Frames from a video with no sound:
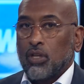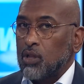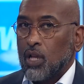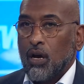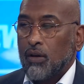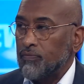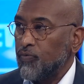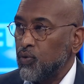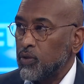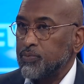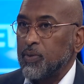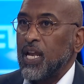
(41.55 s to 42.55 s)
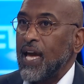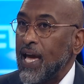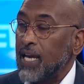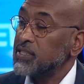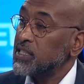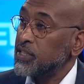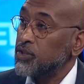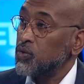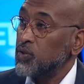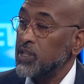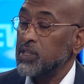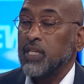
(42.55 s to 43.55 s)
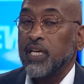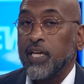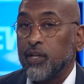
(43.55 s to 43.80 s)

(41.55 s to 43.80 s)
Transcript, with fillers: law enforcement has a duty to